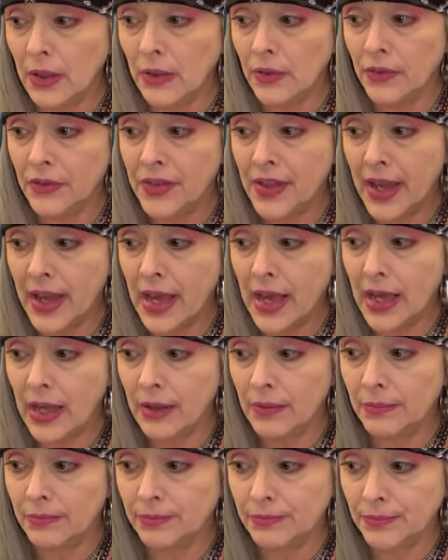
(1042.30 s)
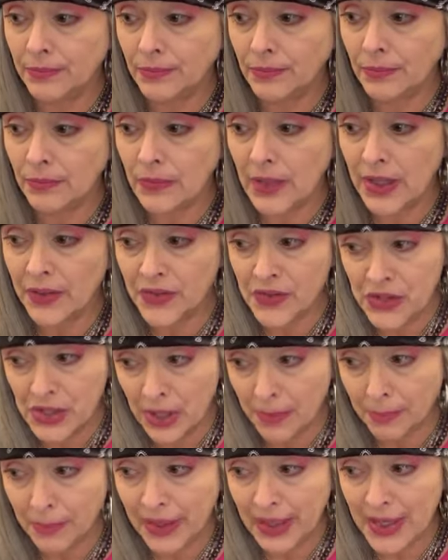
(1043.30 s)
that if
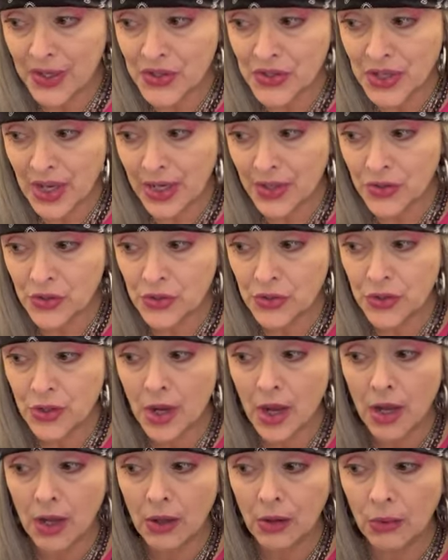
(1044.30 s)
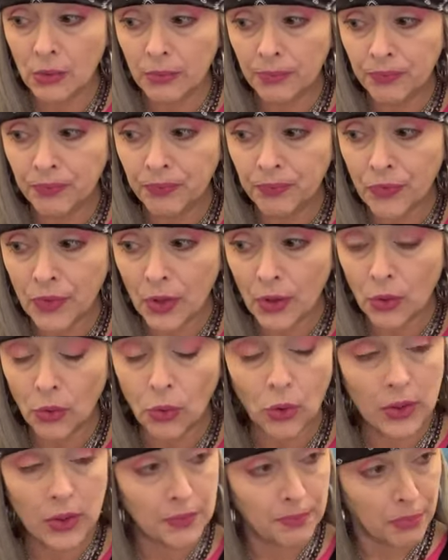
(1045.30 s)
somebody says no
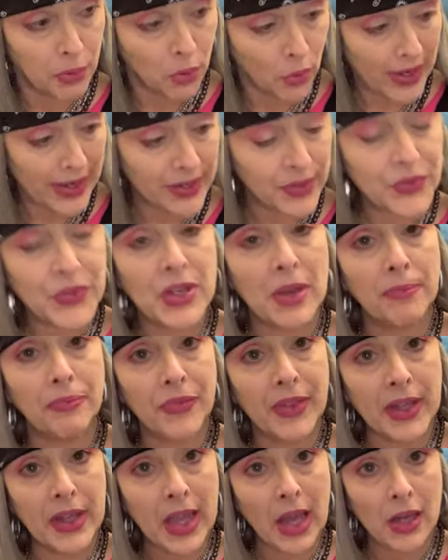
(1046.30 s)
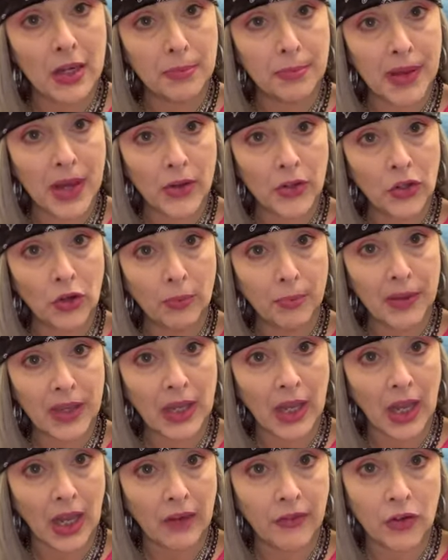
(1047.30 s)
or points something out about your
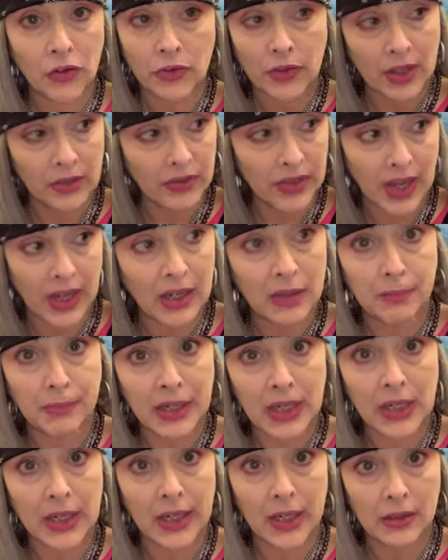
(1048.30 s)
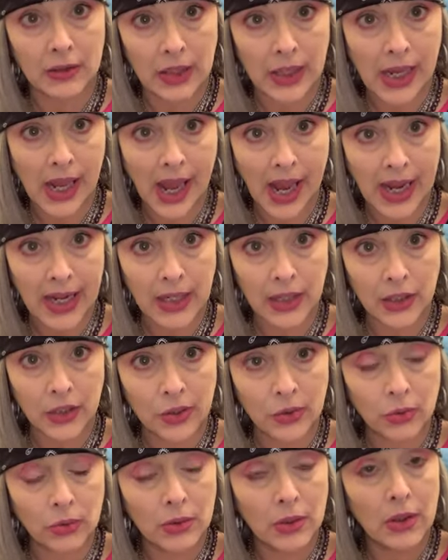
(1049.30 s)
behavior that they immediately hate
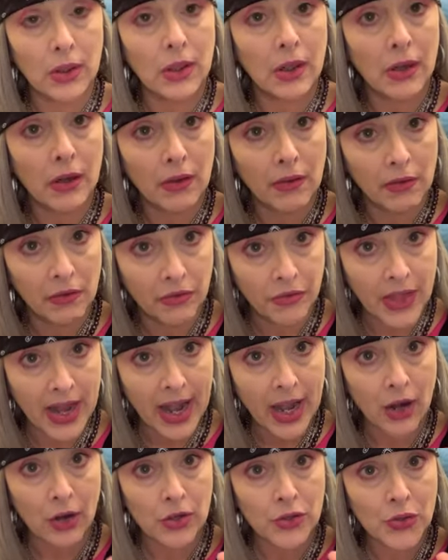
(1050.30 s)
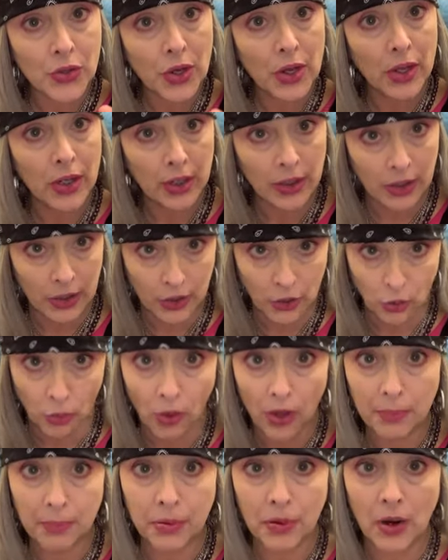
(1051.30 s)
you, there's
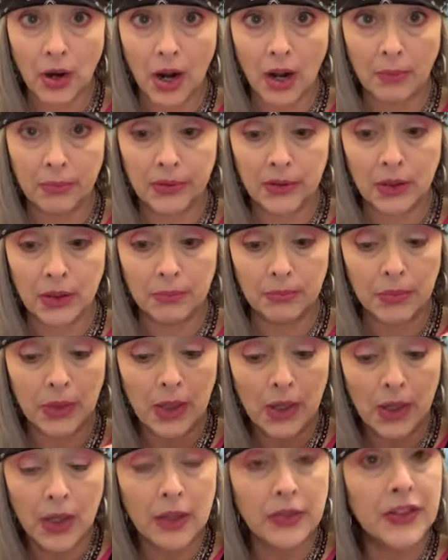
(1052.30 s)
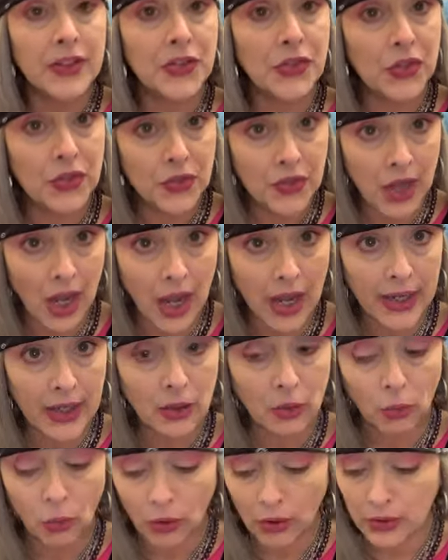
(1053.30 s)
your problem. This
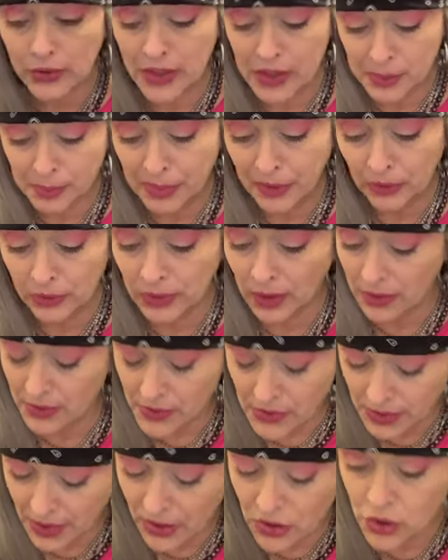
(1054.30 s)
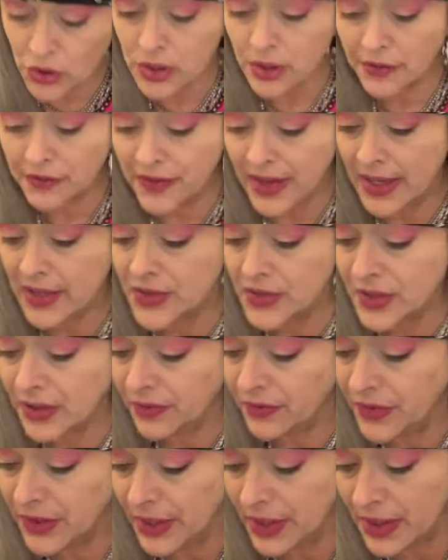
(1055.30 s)
entire world is built on such
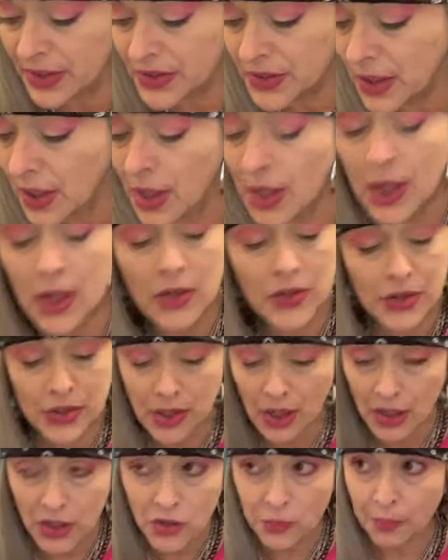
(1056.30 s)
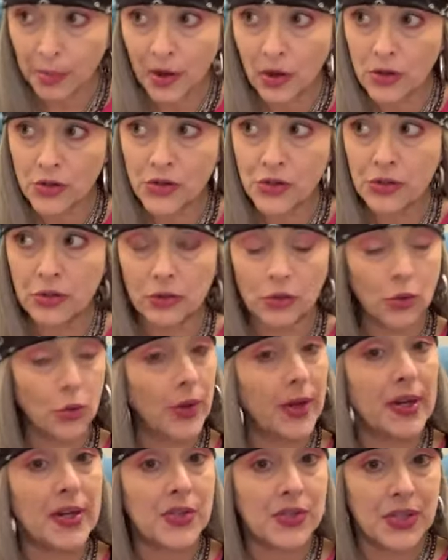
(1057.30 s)
defensiveness, such personal
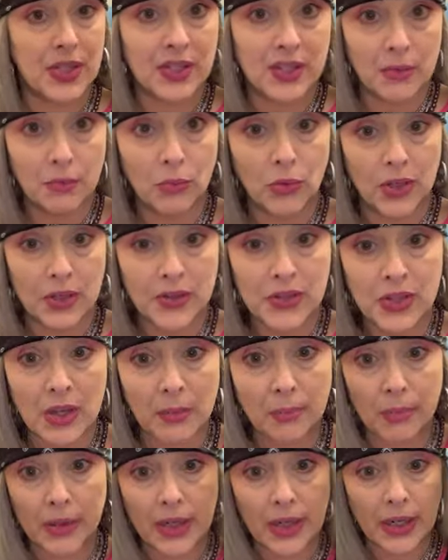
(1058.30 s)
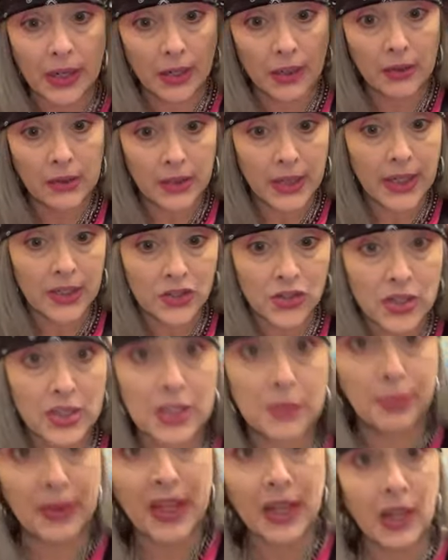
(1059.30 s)
criticism when somebody needs to
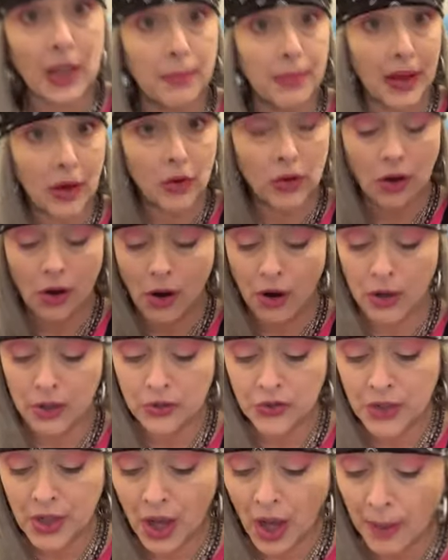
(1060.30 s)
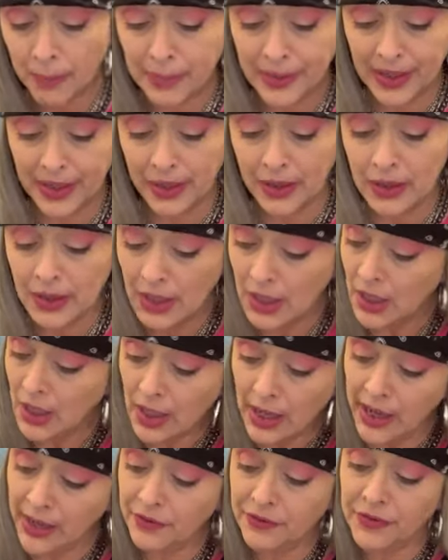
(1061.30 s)
speak about a hard topic.
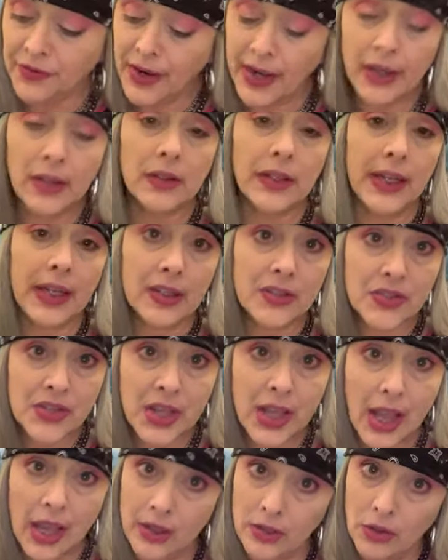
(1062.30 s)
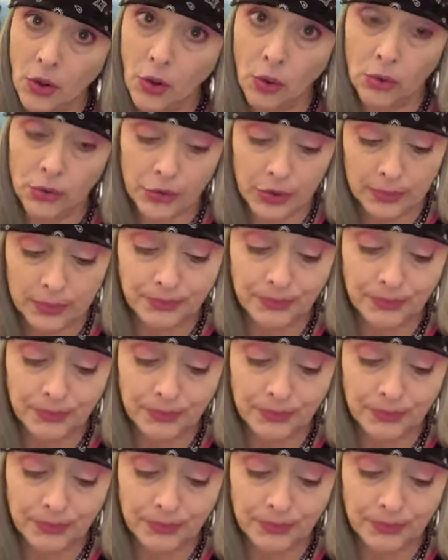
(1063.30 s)
And frankly, it's getting old.